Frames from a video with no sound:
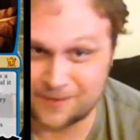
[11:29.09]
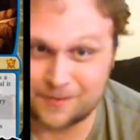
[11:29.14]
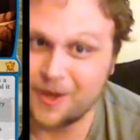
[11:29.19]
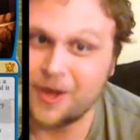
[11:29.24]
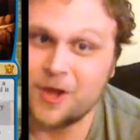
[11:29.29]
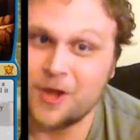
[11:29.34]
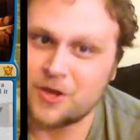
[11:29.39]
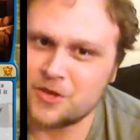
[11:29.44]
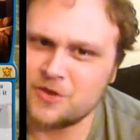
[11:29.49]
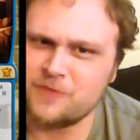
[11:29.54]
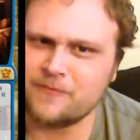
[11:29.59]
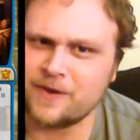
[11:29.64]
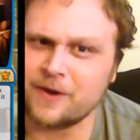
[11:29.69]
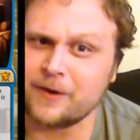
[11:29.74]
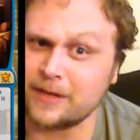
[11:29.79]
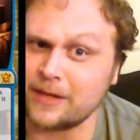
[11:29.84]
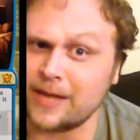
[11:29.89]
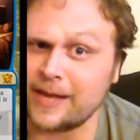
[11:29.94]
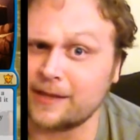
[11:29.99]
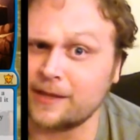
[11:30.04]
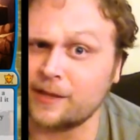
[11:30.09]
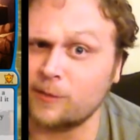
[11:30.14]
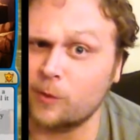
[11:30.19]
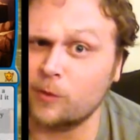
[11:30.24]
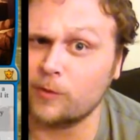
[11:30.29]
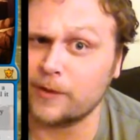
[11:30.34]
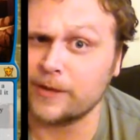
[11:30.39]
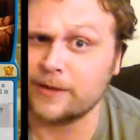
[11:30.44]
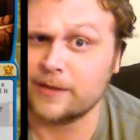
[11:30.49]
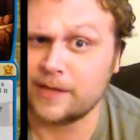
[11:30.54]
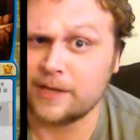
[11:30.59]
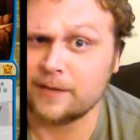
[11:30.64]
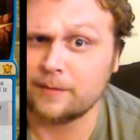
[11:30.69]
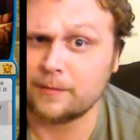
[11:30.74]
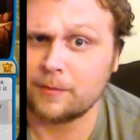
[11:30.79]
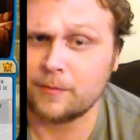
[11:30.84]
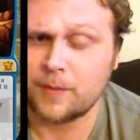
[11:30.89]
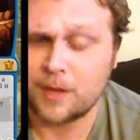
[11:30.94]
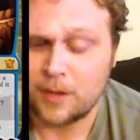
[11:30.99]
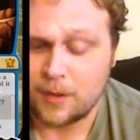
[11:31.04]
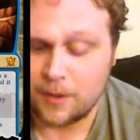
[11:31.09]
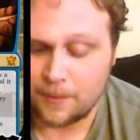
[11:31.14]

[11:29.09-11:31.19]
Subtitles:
You very likely won't get the emblem.